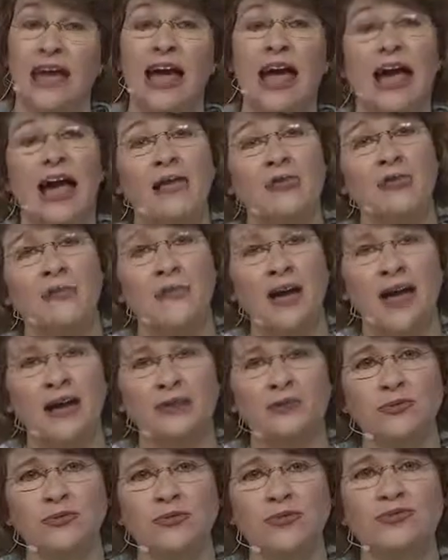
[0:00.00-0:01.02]
And the
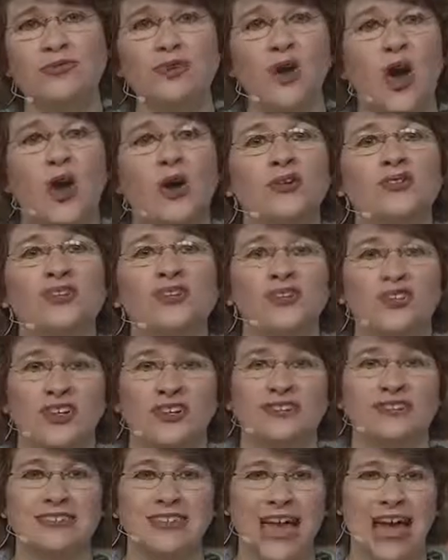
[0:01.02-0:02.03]
boundaries aren't
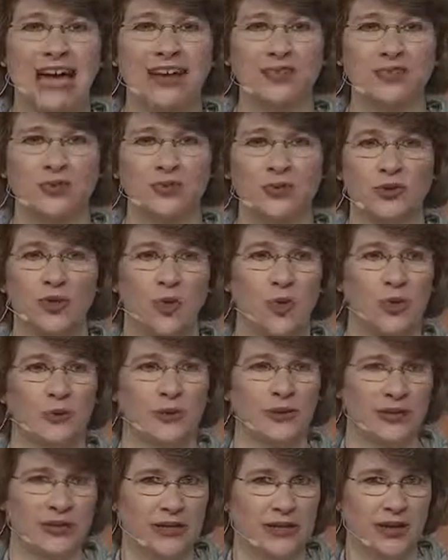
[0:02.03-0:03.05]
just natural or
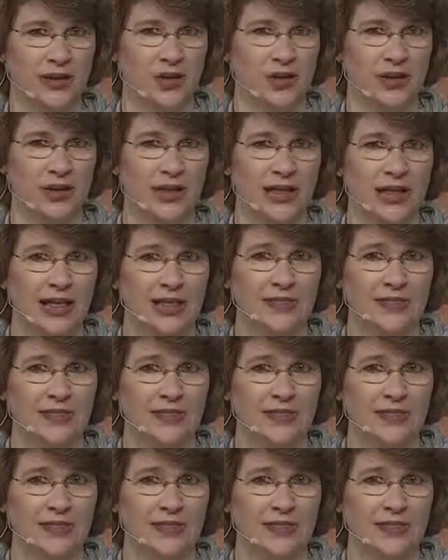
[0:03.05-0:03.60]
political.